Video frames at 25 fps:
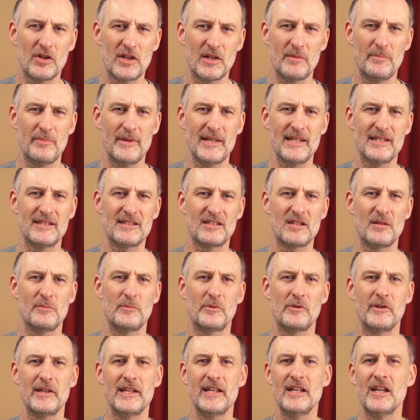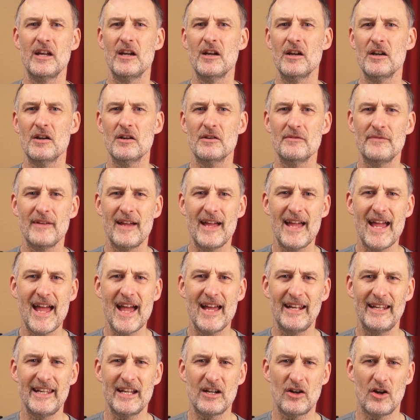on a page summary of
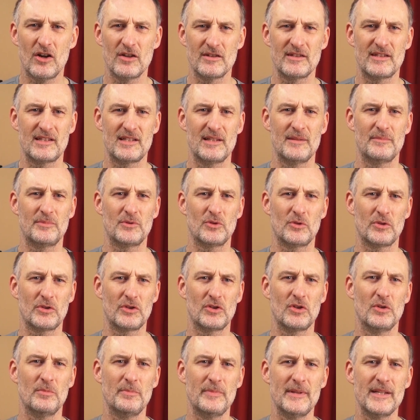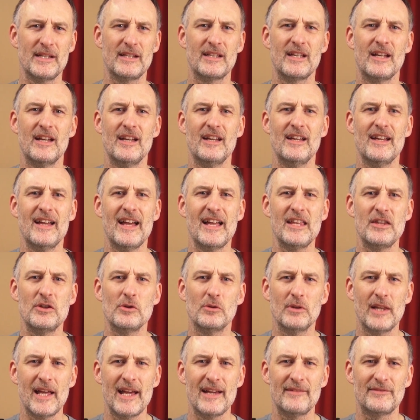any concept or topic, and
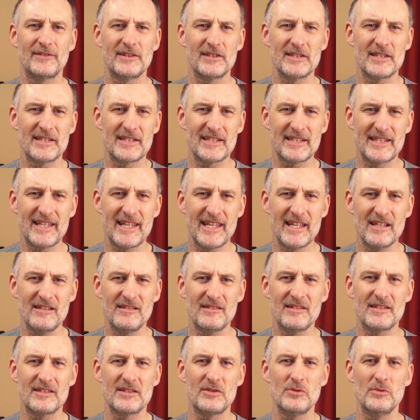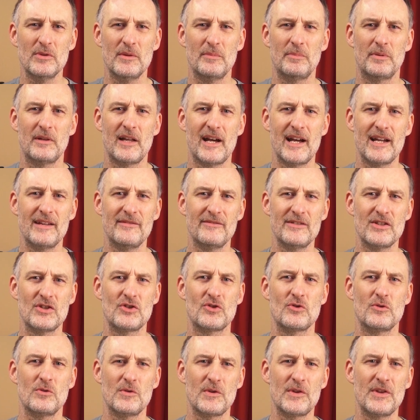you'll have the skills to apply
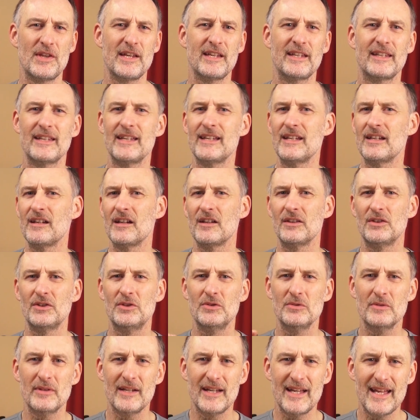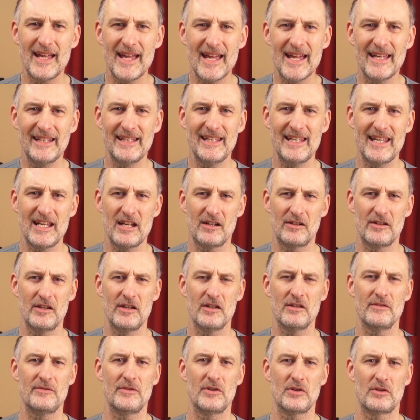visual thinking to any
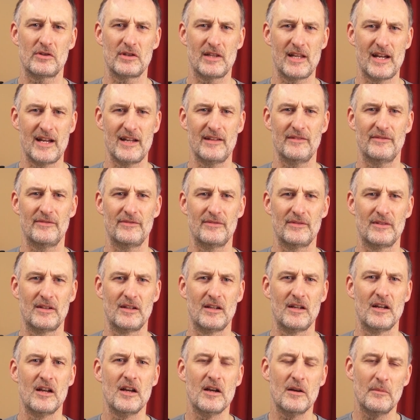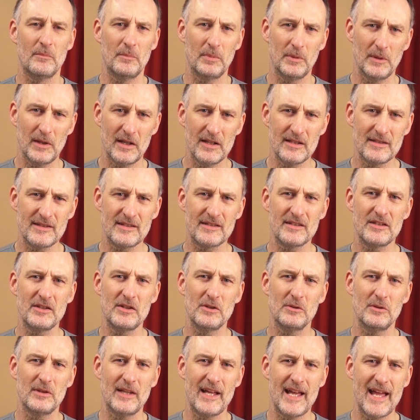area of your life. Plus,
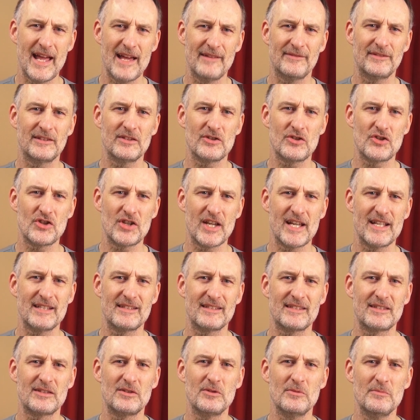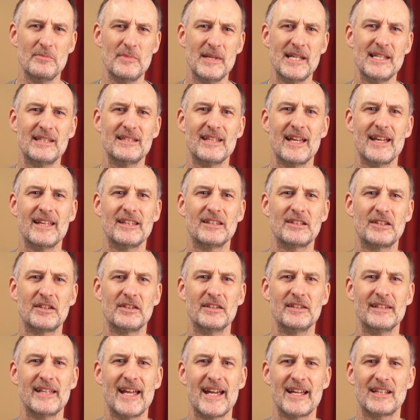you'll have the chance to meet and
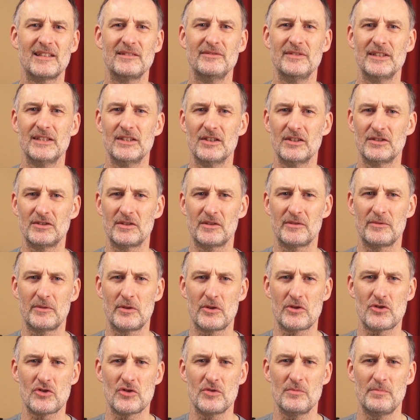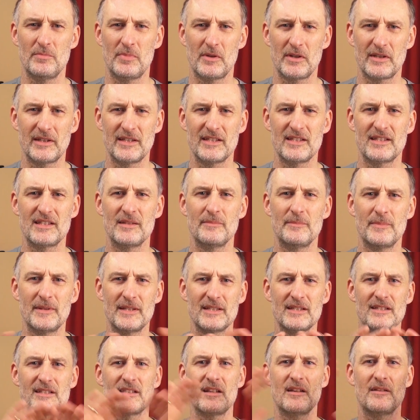connect with other workshop
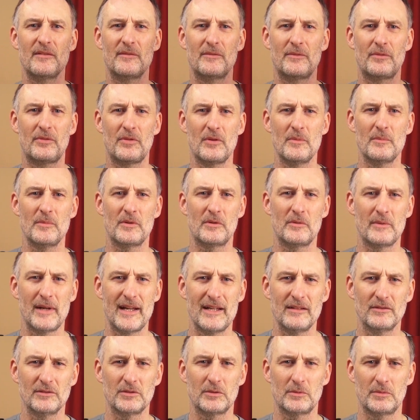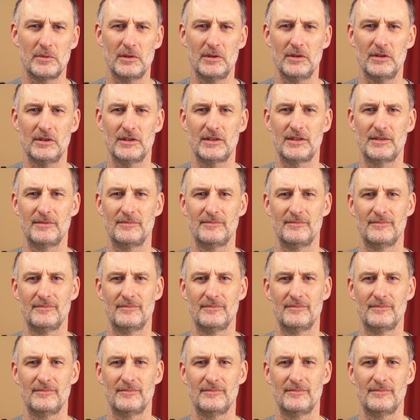participants from around the world.